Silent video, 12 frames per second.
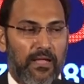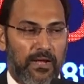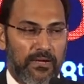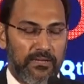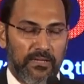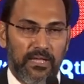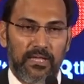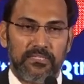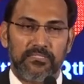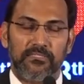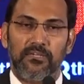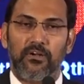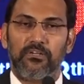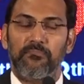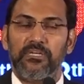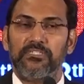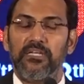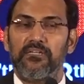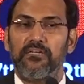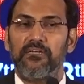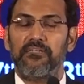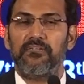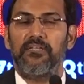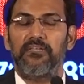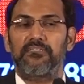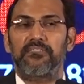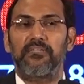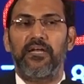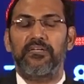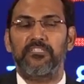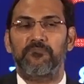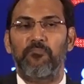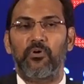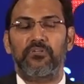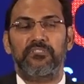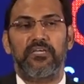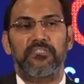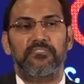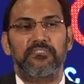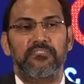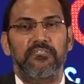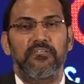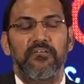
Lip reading: And as Dr. Mashelkar in his latest book says,